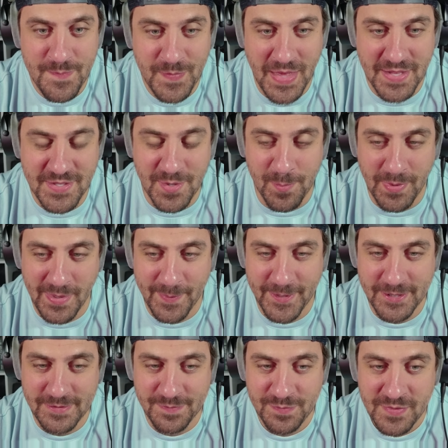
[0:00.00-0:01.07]
That's a
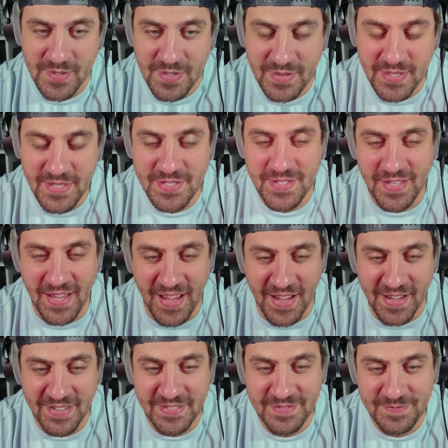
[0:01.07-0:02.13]
bummer. This,
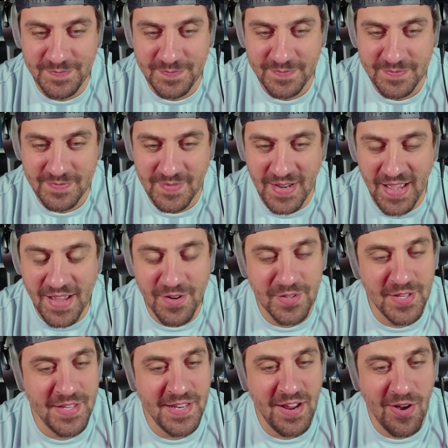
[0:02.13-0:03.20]
yeah. I don't,
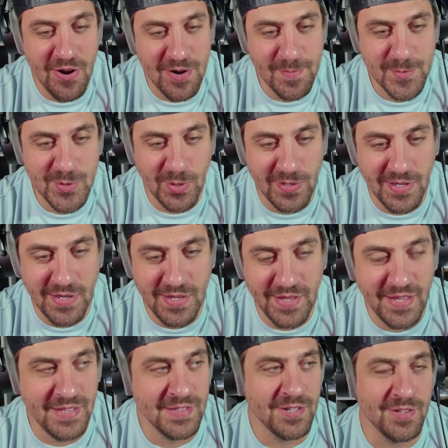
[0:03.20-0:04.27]
eh, Arnim Zola,
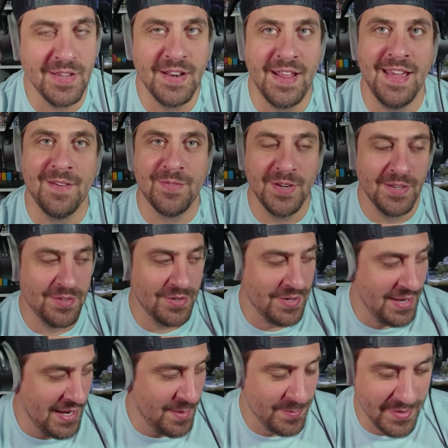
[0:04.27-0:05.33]
literally in every other
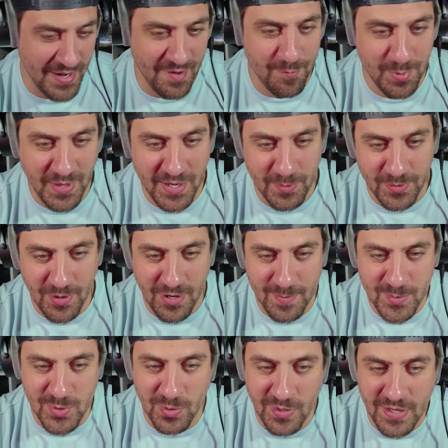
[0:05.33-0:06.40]
game that I've played with Arnim
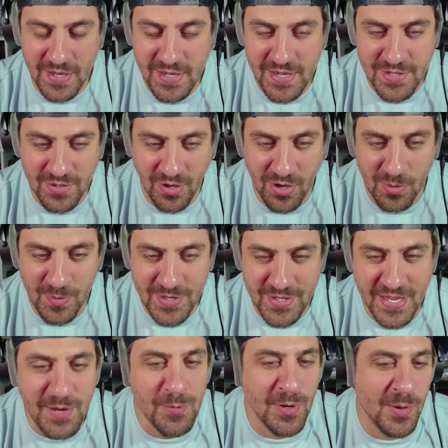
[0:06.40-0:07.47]
Zola, he's always,
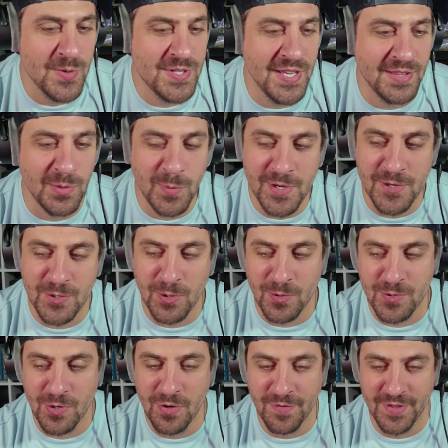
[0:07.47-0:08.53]
he would always hit the Winter
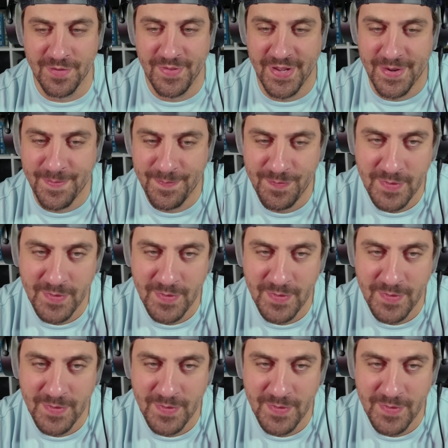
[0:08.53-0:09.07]
Soldier over the Venom.